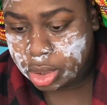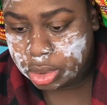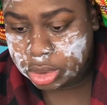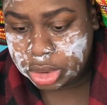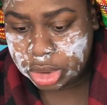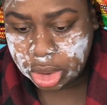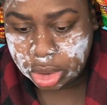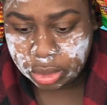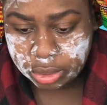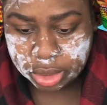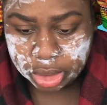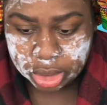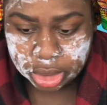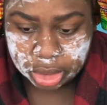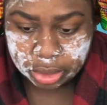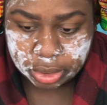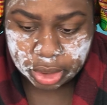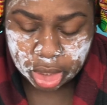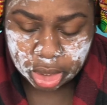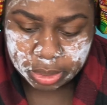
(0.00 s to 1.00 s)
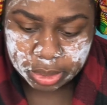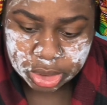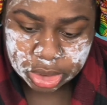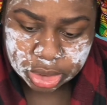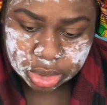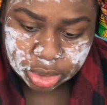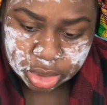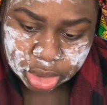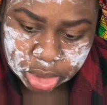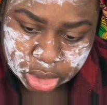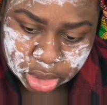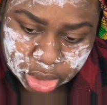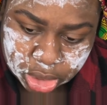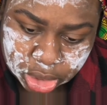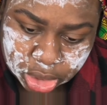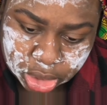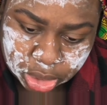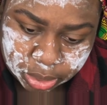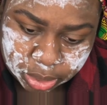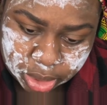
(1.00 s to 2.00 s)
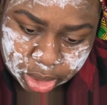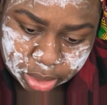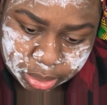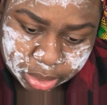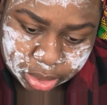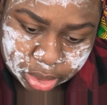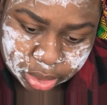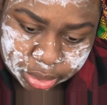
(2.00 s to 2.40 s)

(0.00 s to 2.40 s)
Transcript: Which I don't really leave comments or anything anyway,